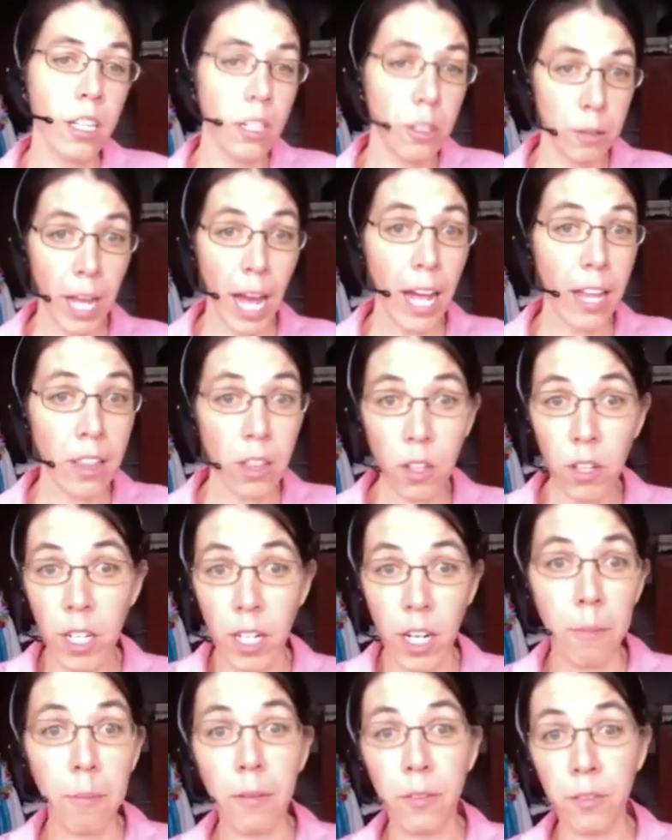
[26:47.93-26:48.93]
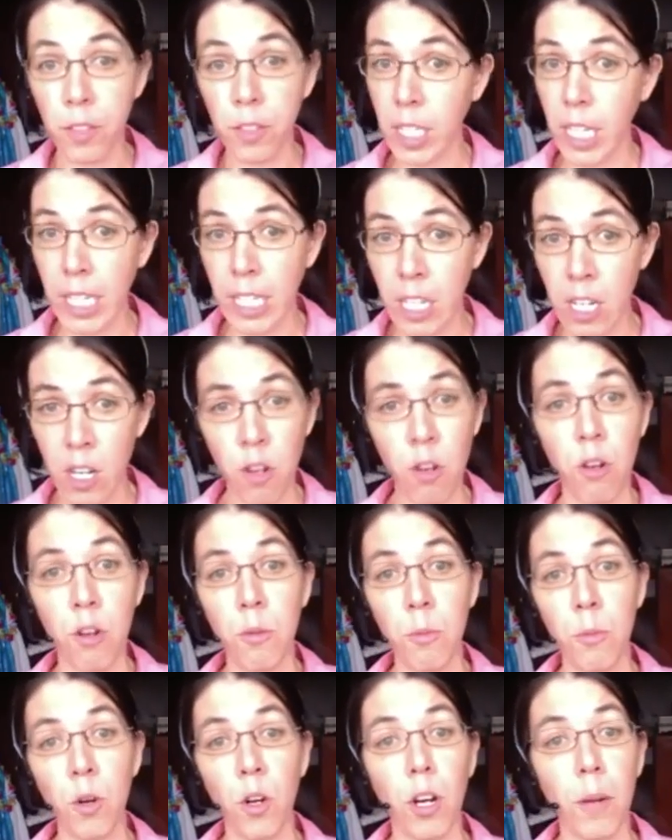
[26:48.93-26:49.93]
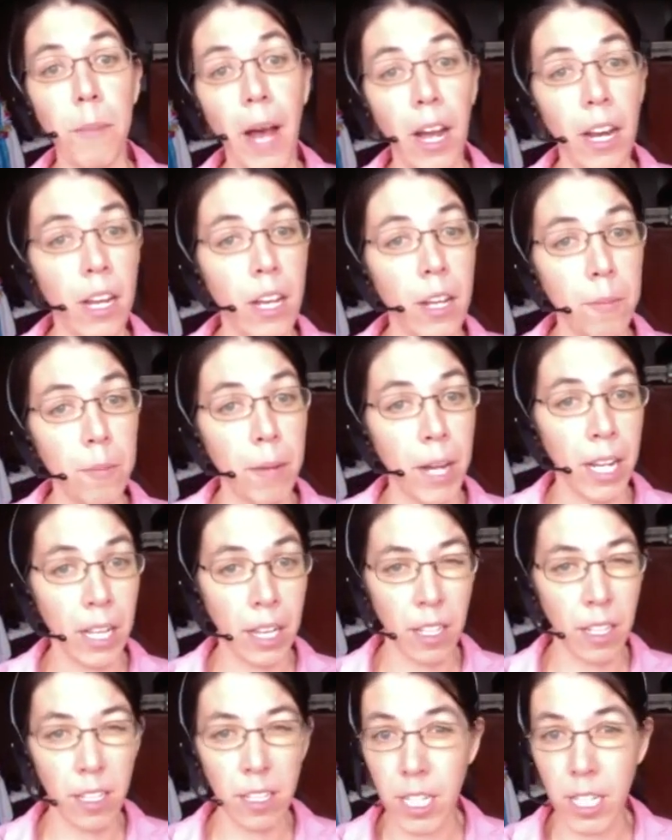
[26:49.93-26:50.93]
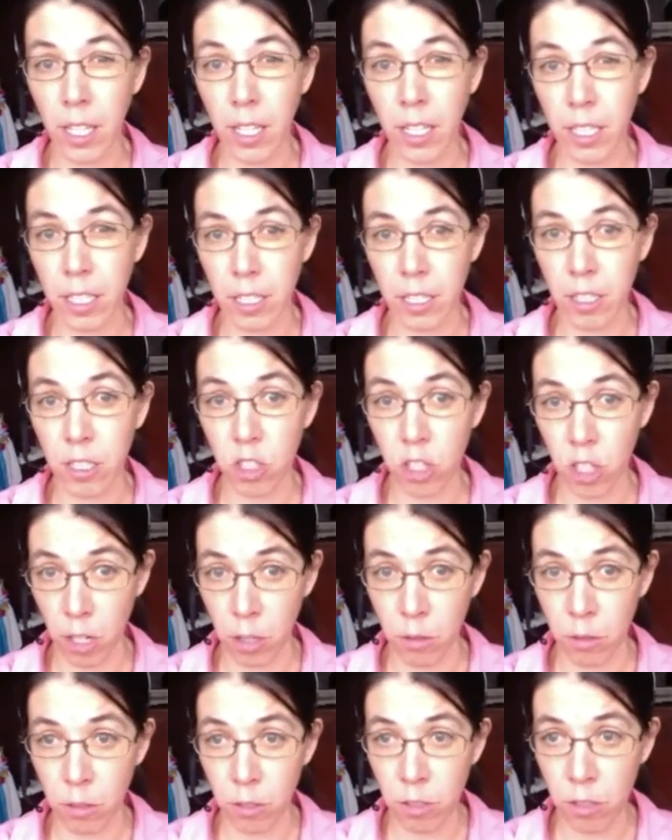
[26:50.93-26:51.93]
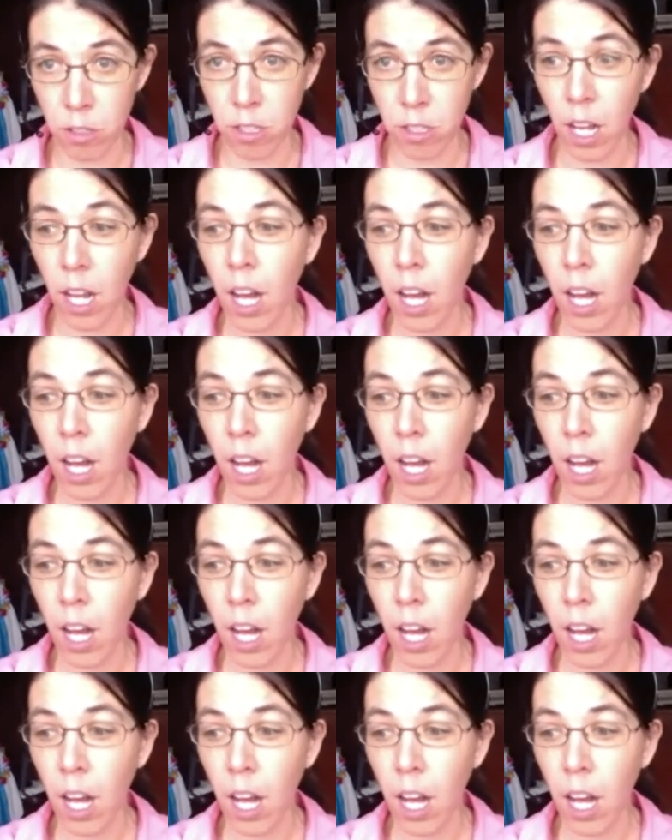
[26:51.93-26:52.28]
You can look it up if you'd like to know more about it, by Linda Tellington Jones.